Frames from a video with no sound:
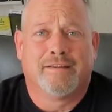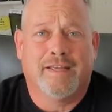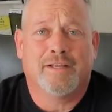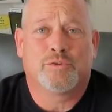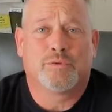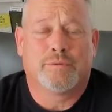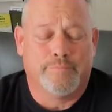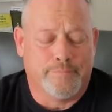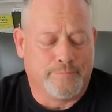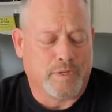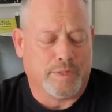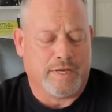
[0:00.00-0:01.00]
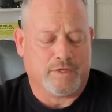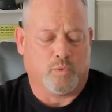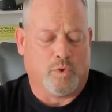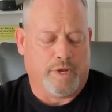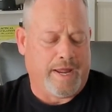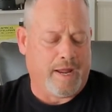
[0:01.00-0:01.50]
that's
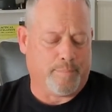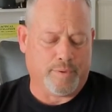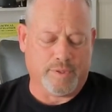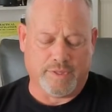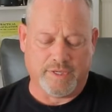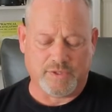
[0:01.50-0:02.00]
what happened.